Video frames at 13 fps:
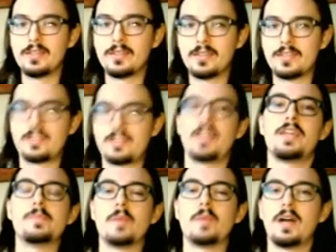the
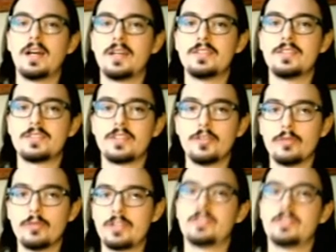same as the
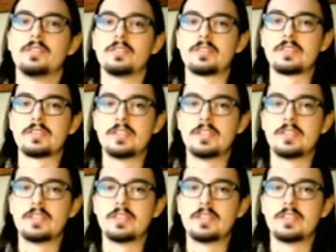originals.